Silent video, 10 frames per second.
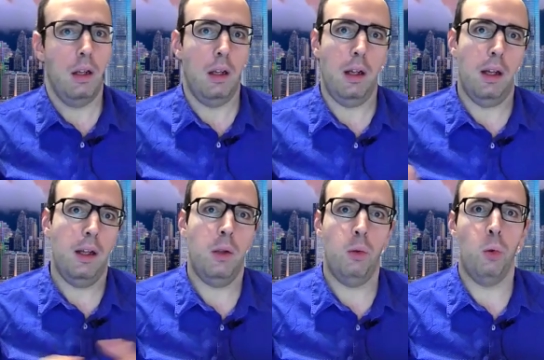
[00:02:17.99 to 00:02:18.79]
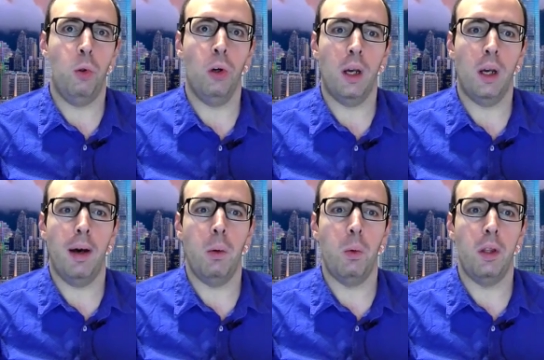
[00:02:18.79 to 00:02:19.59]
uh, to talk
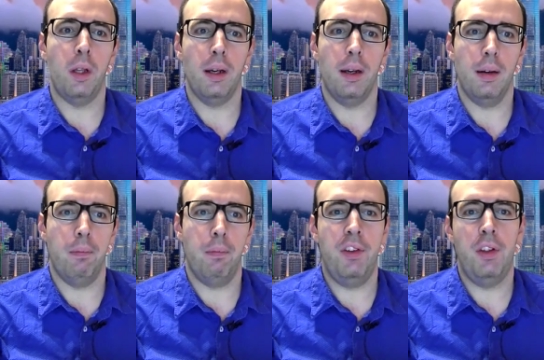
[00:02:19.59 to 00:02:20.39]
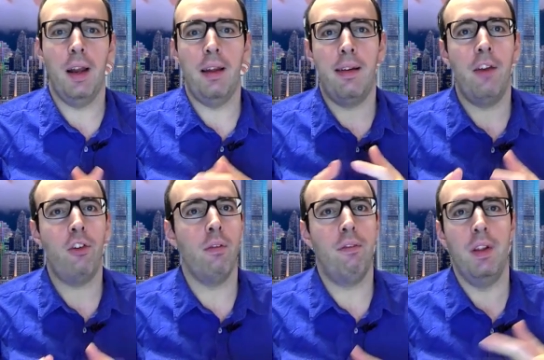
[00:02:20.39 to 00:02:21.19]
about uh, digitalization
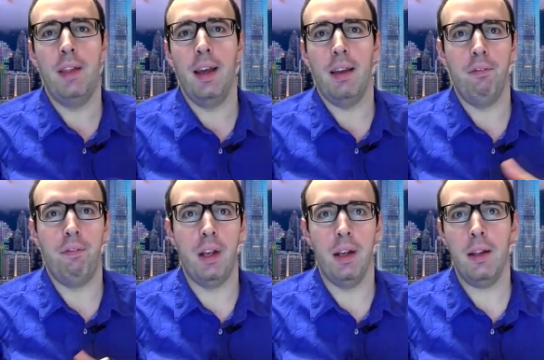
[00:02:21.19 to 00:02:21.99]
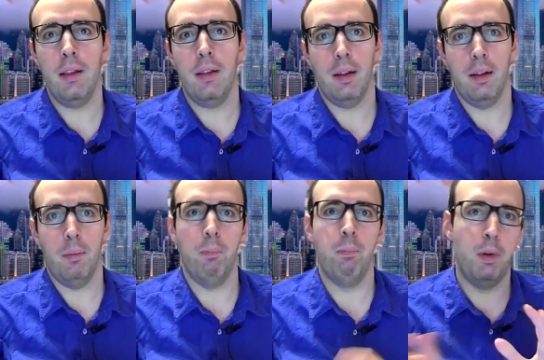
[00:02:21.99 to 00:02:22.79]
and fintech in Finland uh,
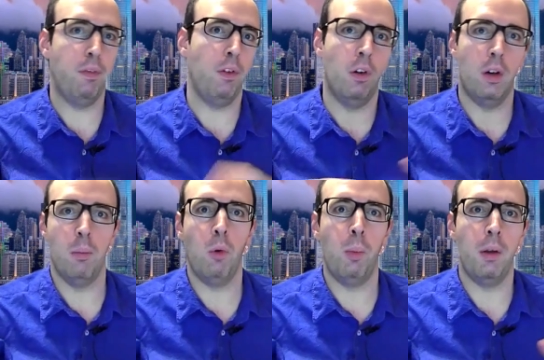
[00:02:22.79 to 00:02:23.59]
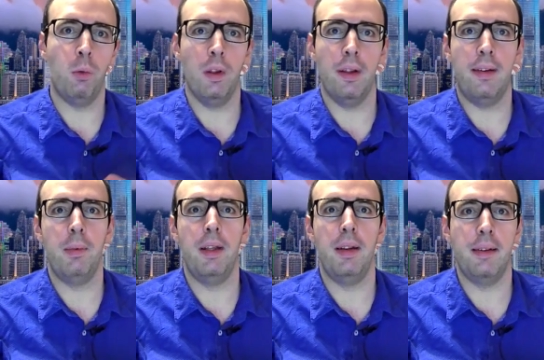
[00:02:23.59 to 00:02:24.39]
before uh, moving to the
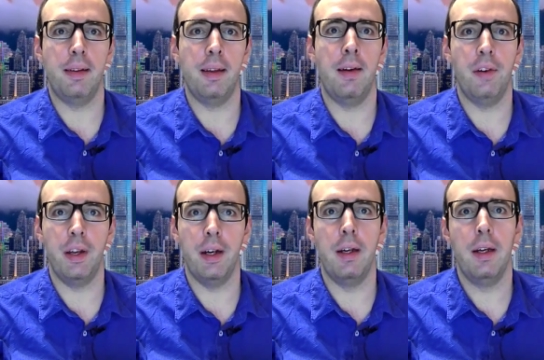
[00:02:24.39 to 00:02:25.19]
CBDC area.